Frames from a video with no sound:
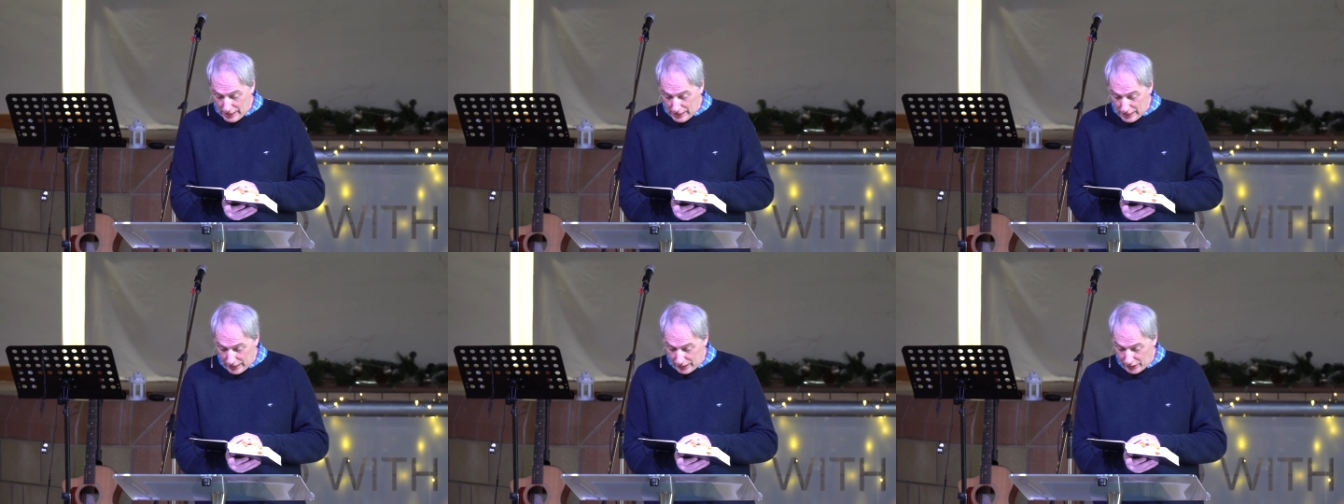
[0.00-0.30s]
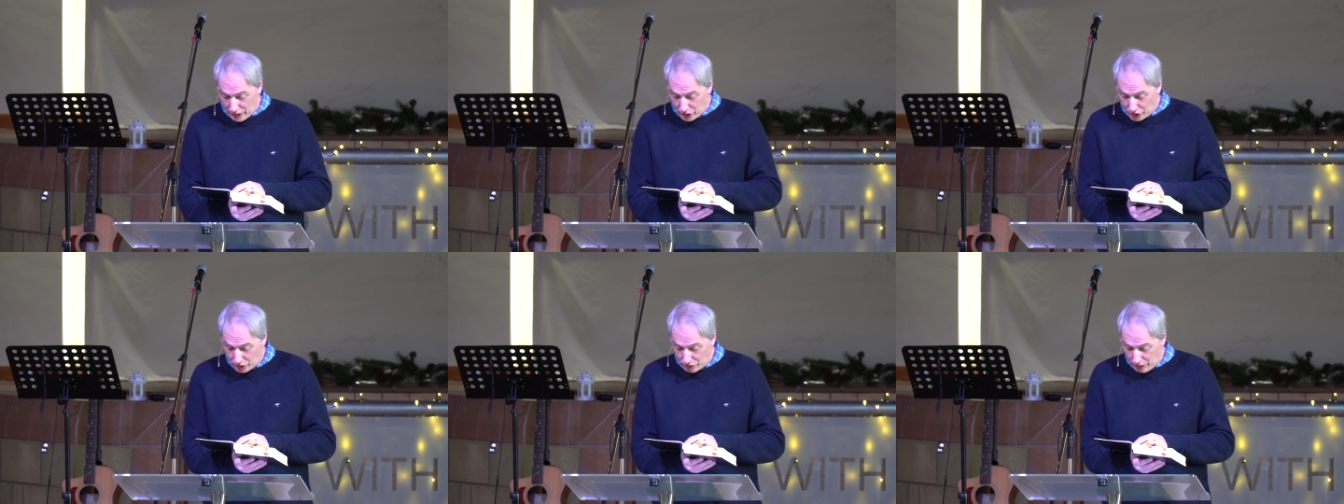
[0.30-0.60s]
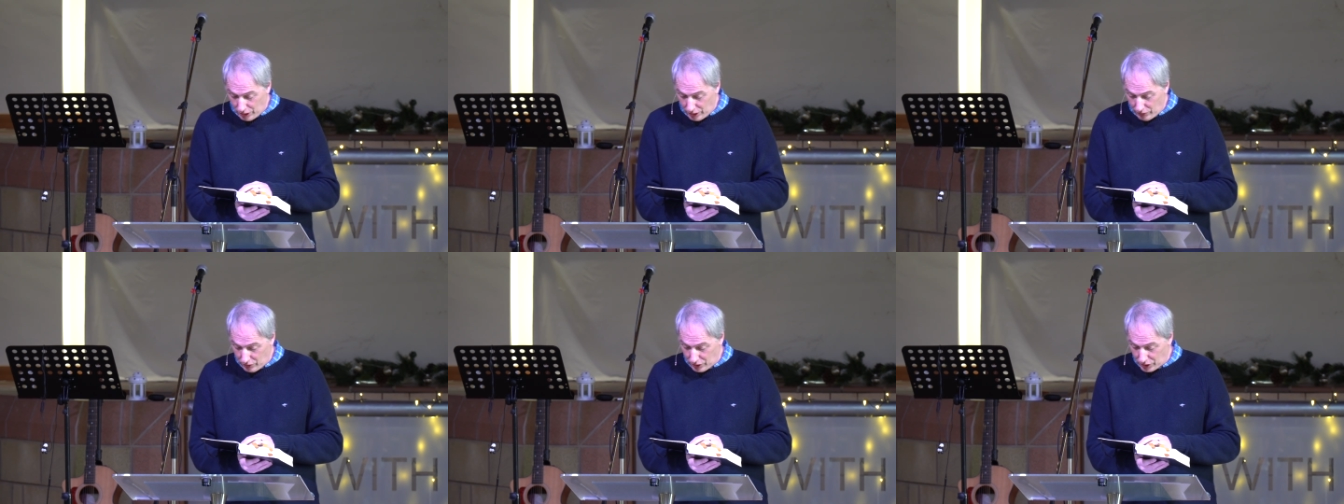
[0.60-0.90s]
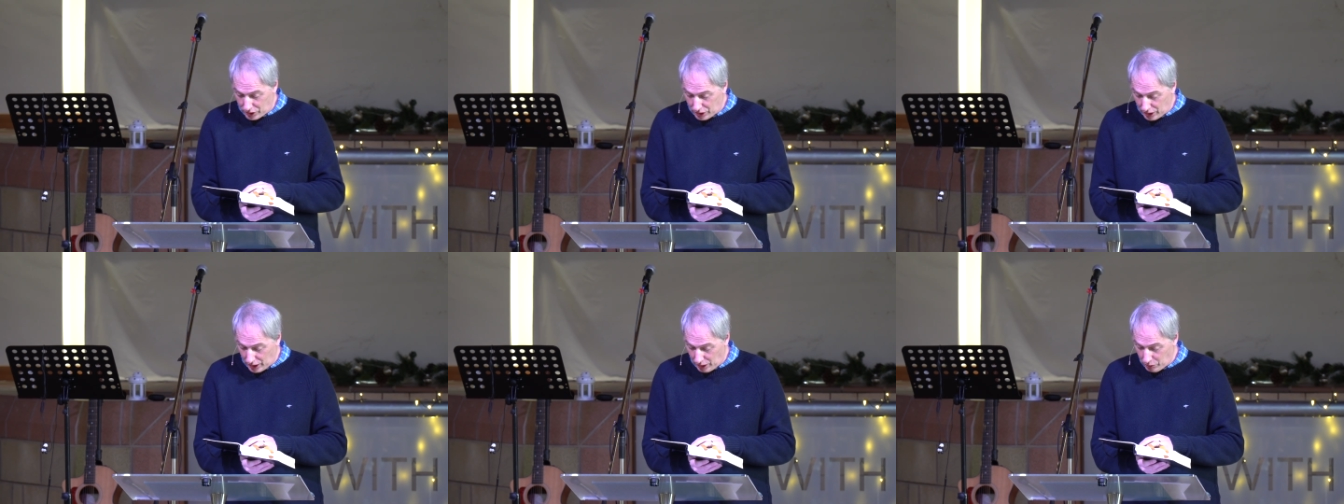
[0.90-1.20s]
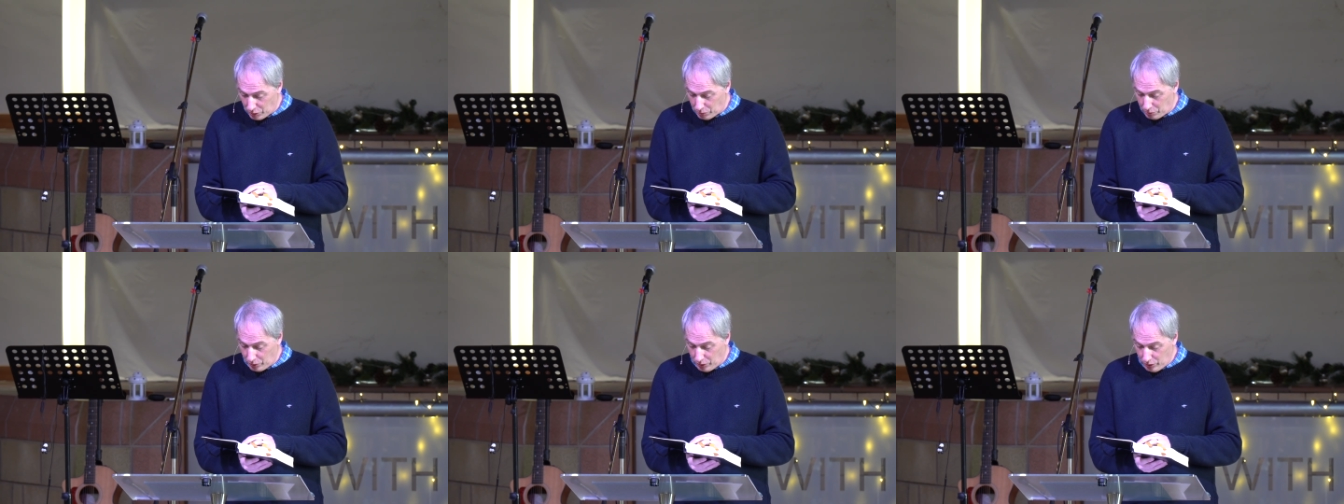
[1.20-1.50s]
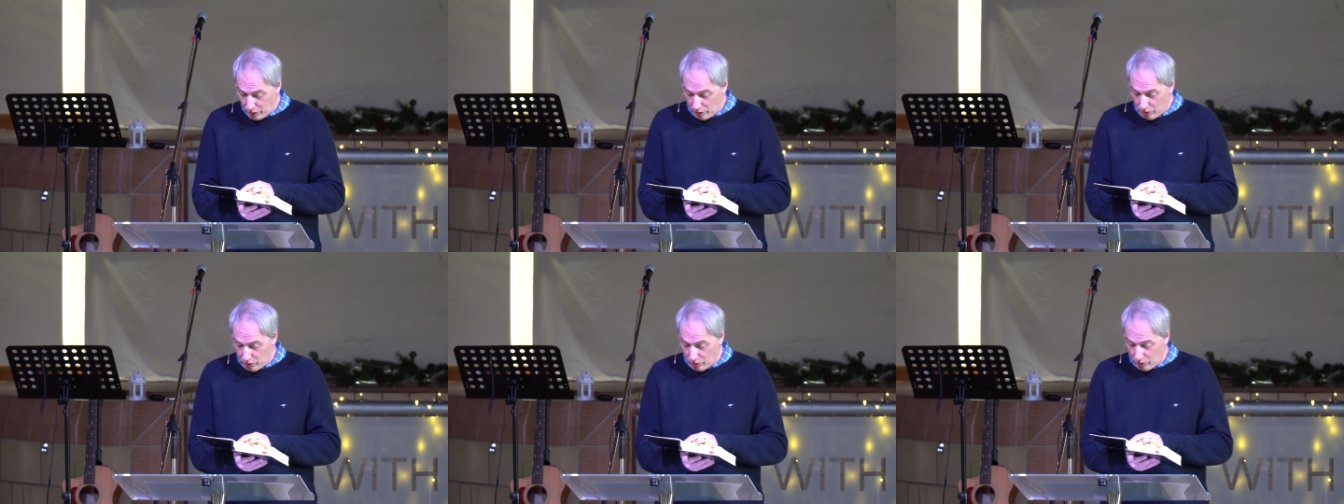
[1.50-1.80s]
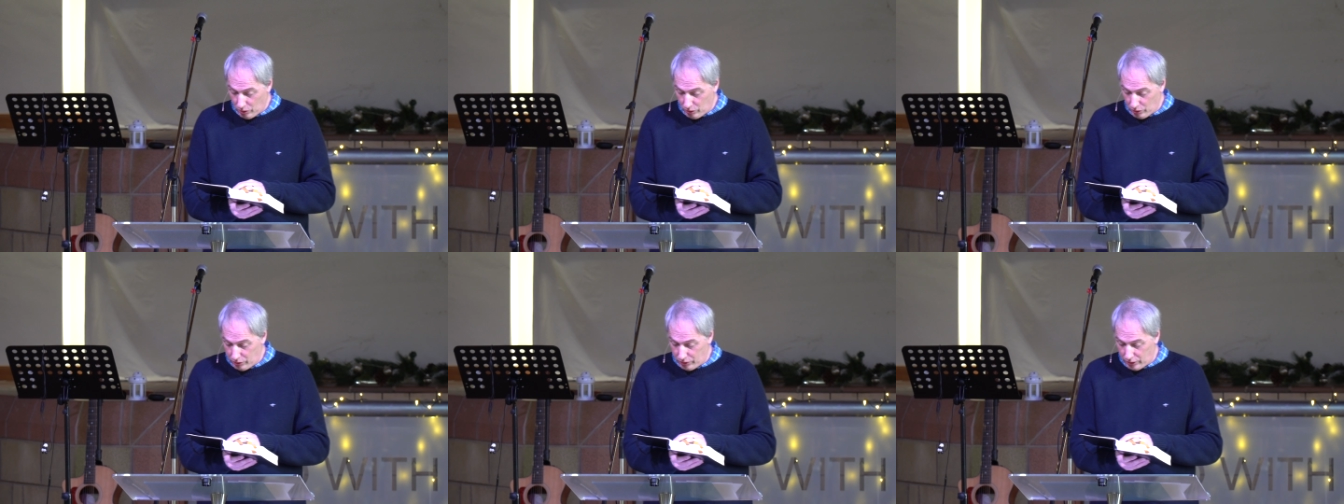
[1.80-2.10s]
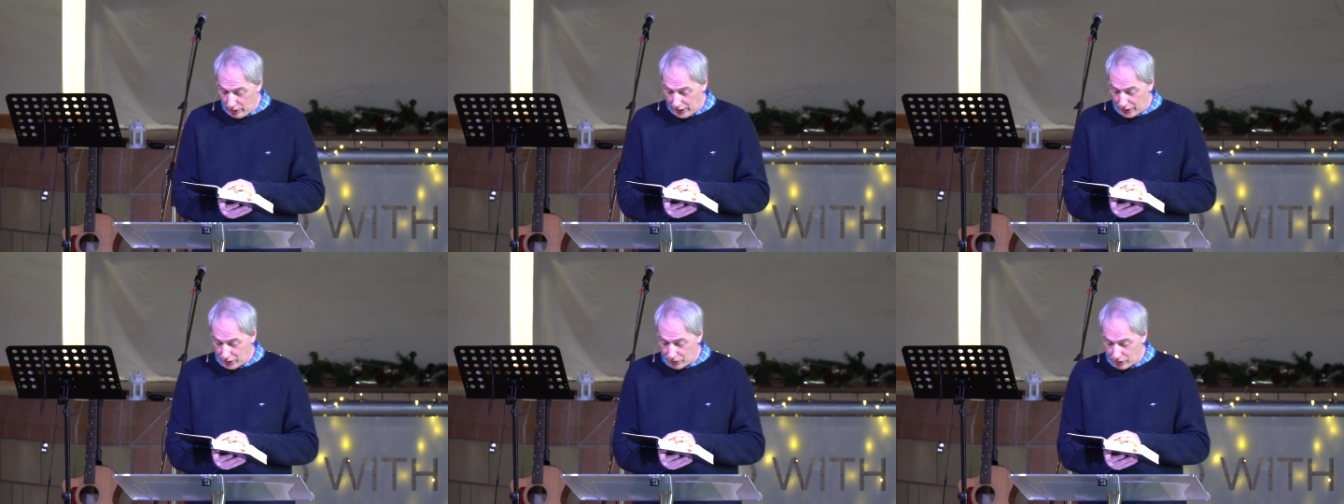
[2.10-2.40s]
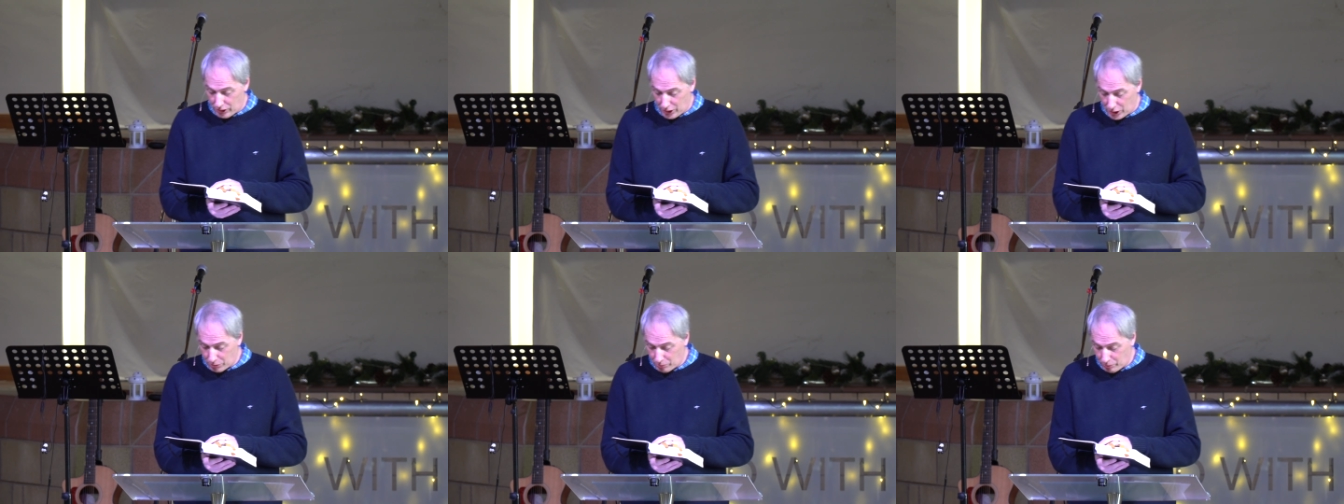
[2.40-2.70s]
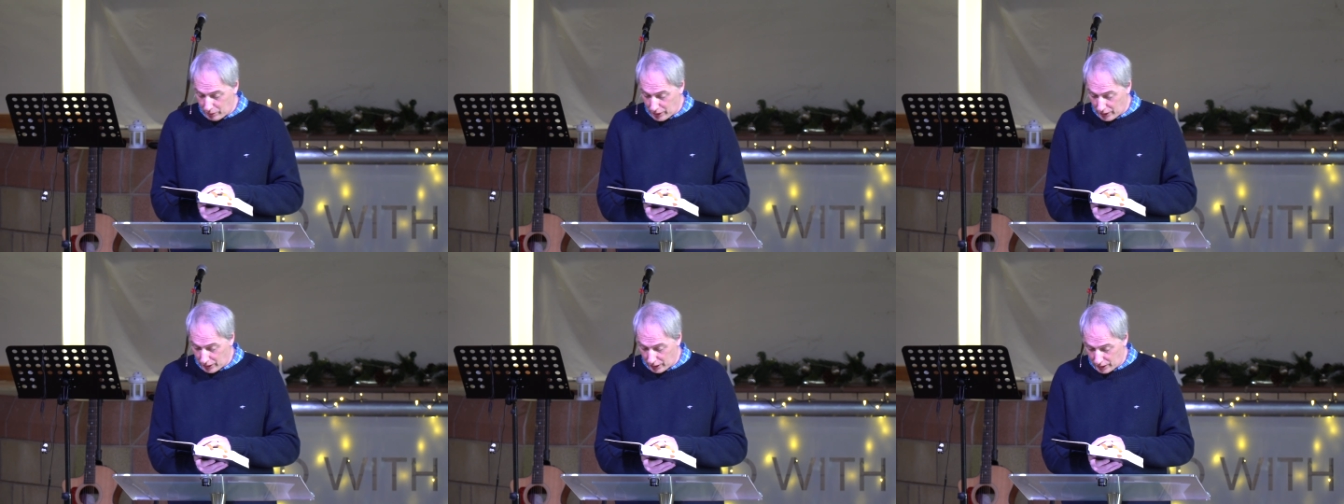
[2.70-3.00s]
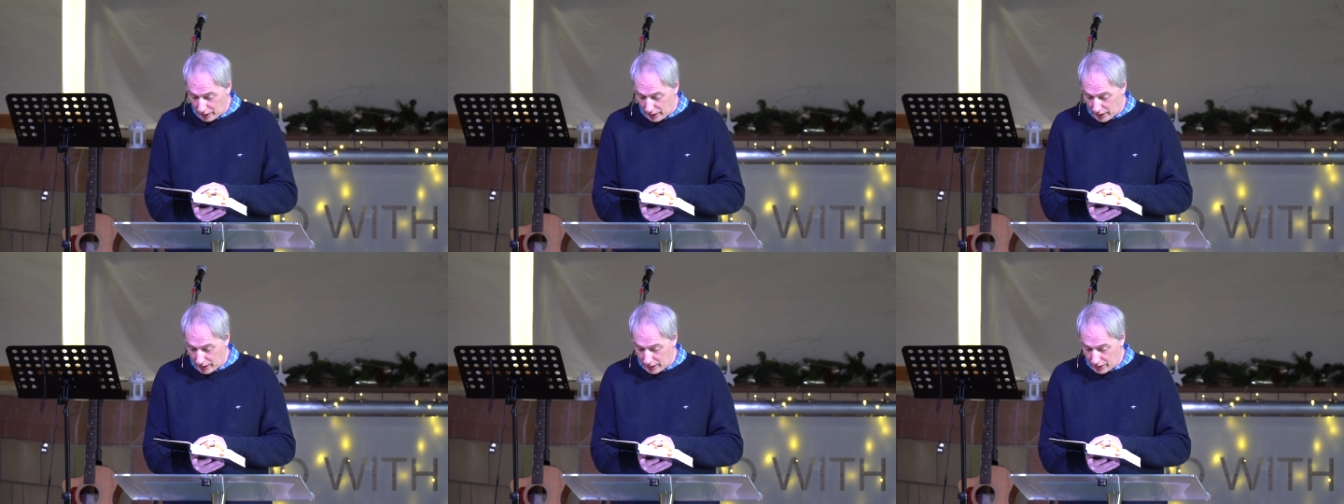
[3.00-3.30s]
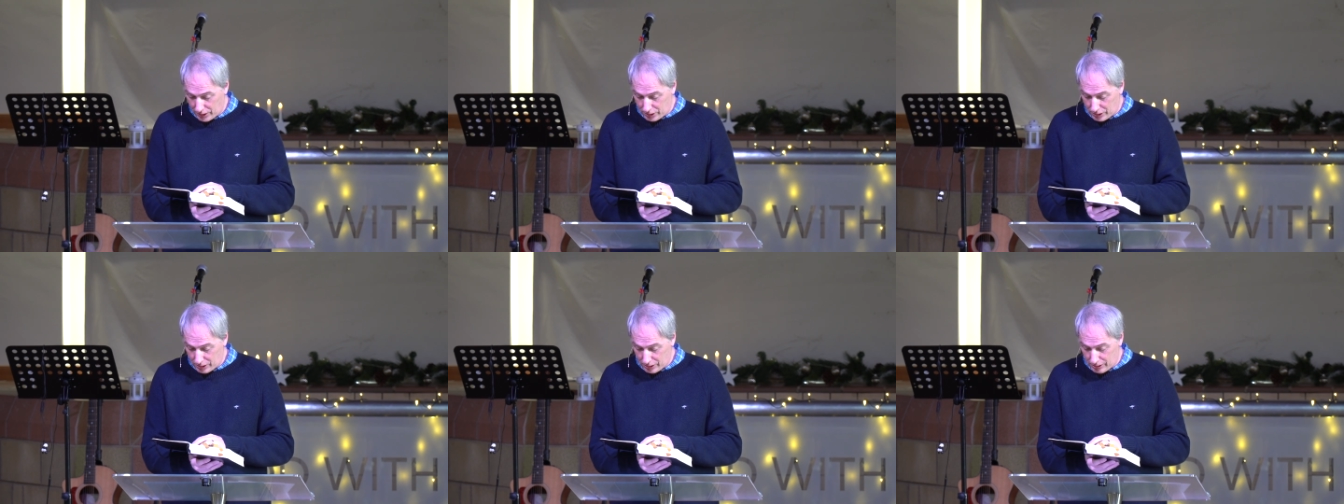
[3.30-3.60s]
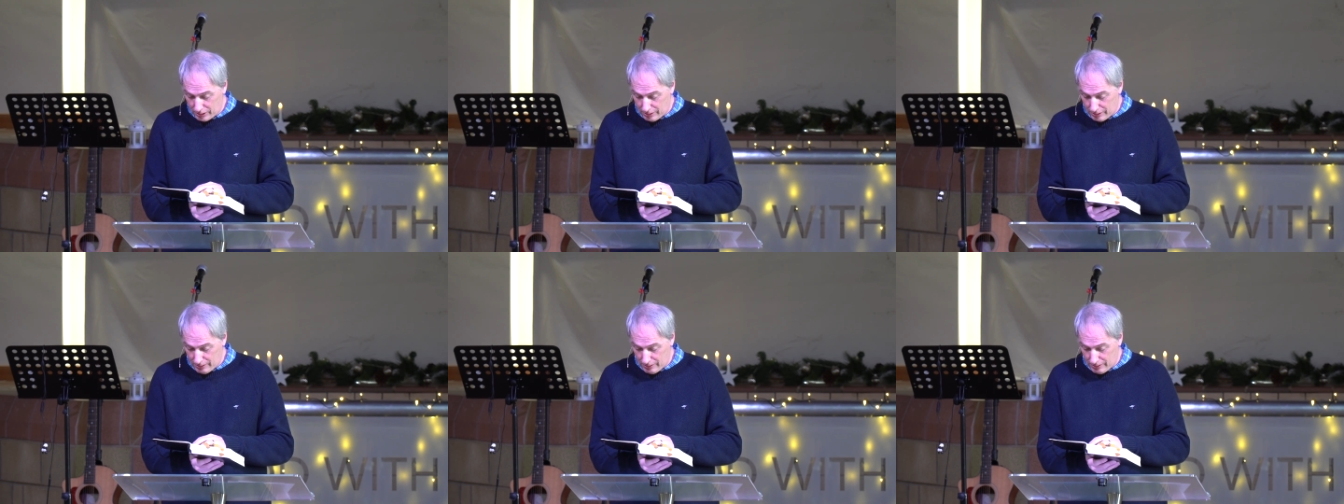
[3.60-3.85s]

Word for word: and the street of the city was pure gold, like transparent glass.